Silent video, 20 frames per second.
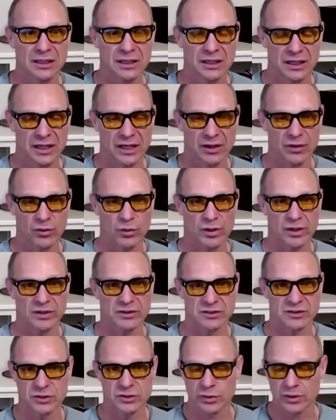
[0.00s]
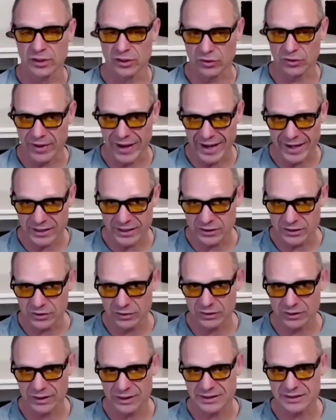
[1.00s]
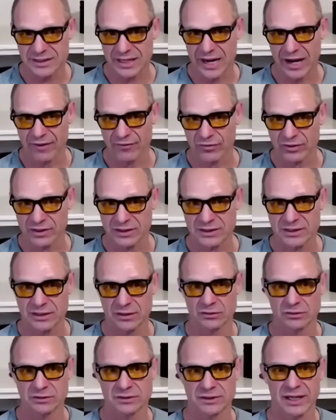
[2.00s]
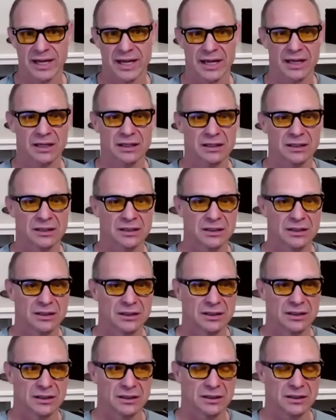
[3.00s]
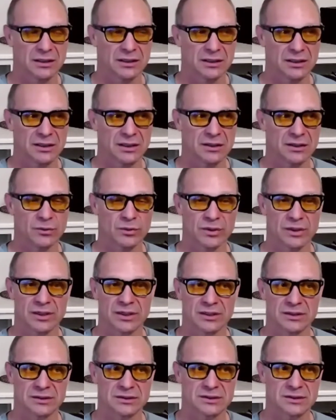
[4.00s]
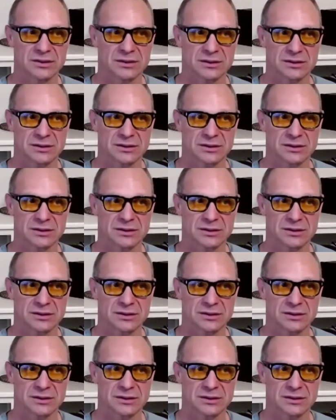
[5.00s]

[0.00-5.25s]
It was doing a gratitude list every single day. It was